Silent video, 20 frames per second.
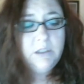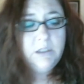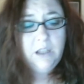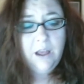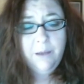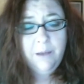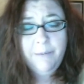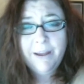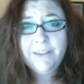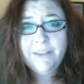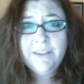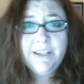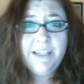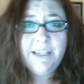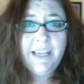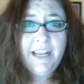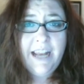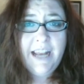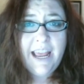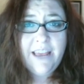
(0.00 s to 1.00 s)
about the
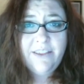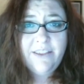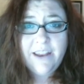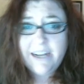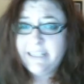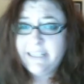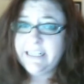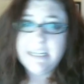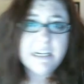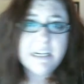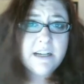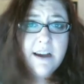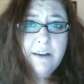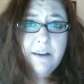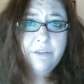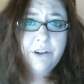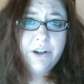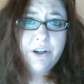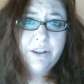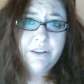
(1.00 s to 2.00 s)
D N A that I didn't
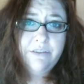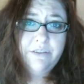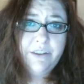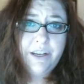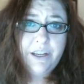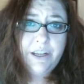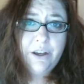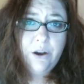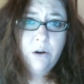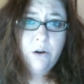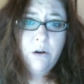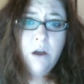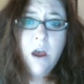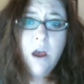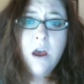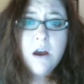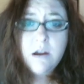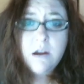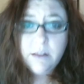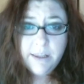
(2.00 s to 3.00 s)
cover in the video,
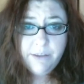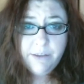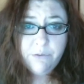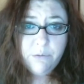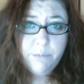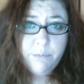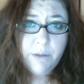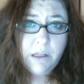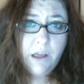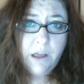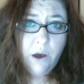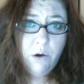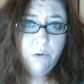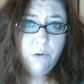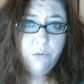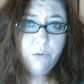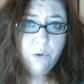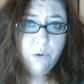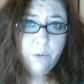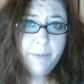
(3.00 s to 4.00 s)
leave them below
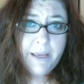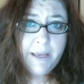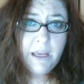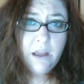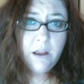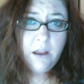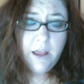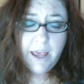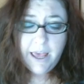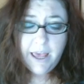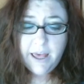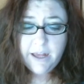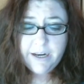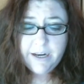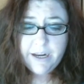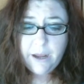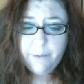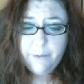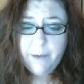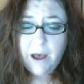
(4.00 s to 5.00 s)
for me, and
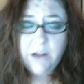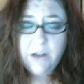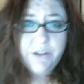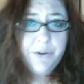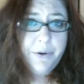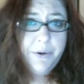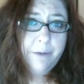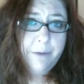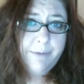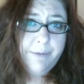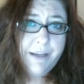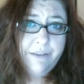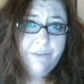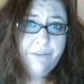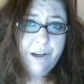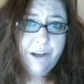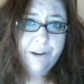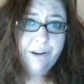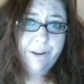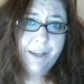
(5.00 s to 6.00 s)
um, I'll do an update
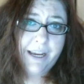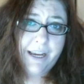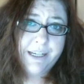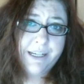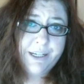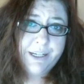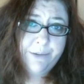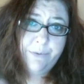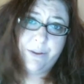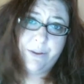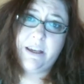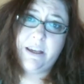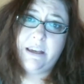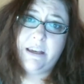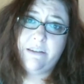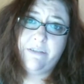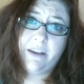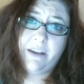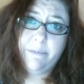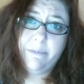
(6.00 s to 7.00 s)
video like I did with the
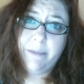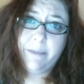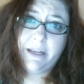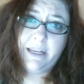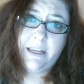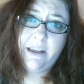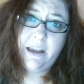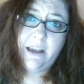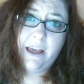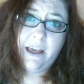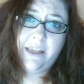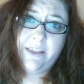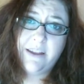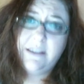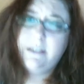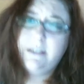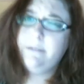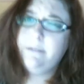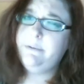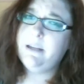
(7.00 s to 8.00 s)
EVIC Mini, and that
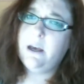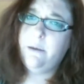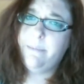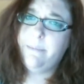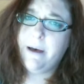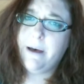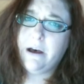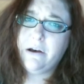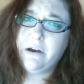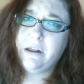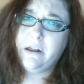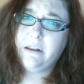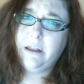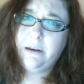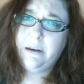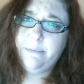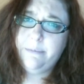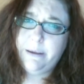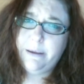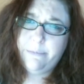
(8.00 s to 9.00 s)
seemed to help out a lot
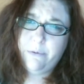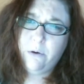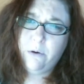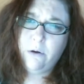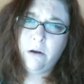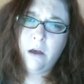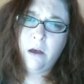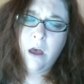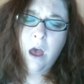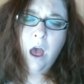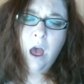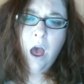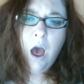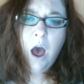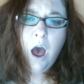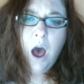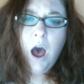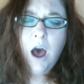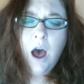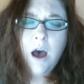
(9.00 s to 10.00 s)
of people.
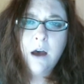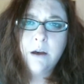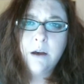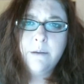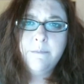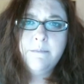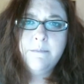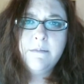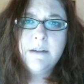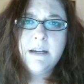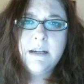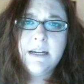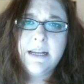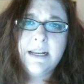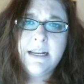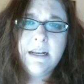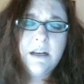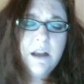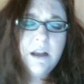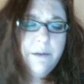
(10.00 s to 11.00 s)
Um,
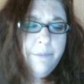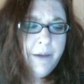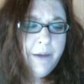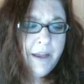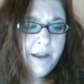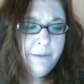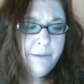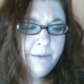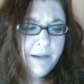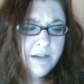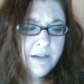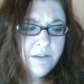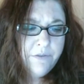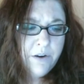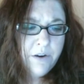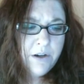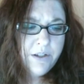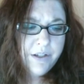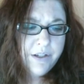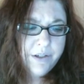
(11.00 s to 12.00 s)
and but I mean, as
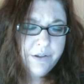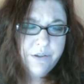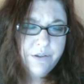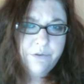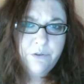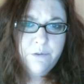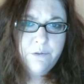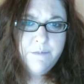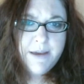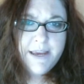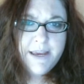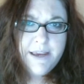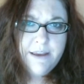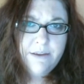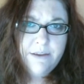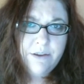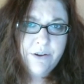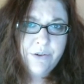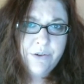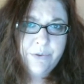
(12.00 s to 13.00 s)
far as it goes for me,
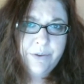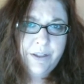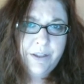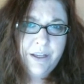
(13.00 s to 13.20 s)
there's really